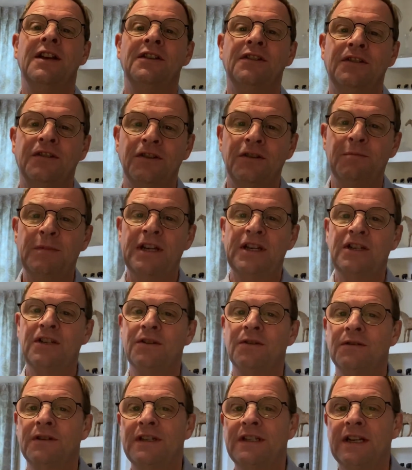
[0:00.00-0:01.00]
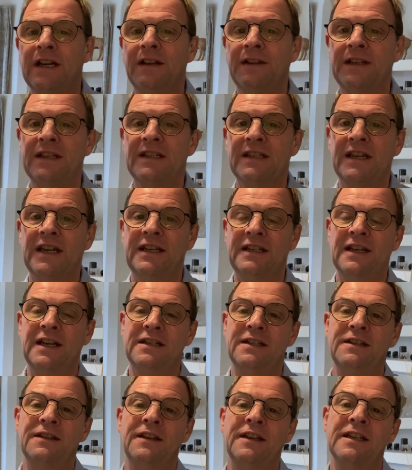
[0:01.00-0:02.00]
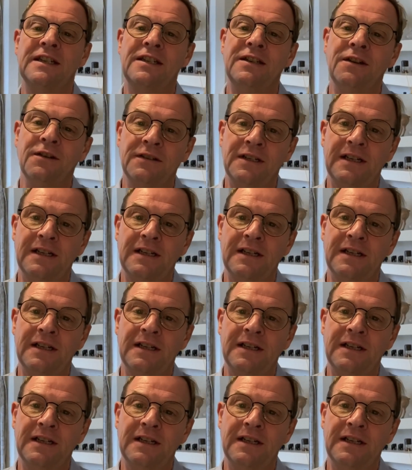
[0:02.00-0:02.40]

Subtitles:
do make sure to tell the estate agent that it's not